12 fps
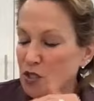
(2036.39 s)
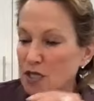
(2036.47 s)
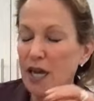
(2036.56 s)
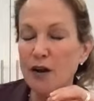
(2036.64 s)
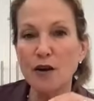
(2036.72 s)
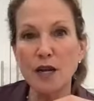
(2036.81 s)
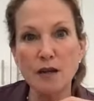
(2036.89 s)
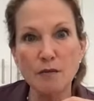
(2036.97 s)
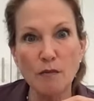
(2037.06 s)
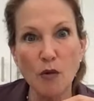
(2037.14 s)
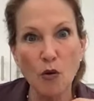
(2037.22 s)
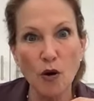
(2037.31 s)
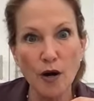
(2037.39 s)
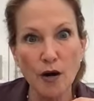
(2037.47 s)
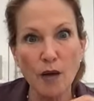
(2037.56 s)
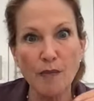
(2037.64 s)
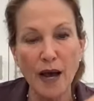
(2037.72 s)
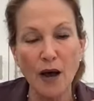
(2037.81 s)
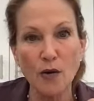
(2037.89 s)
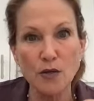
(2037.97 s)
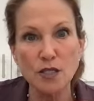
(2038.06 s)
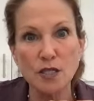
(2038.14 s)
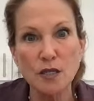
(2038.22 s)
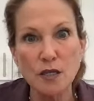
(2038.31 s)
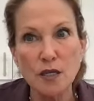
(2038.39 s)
caring more about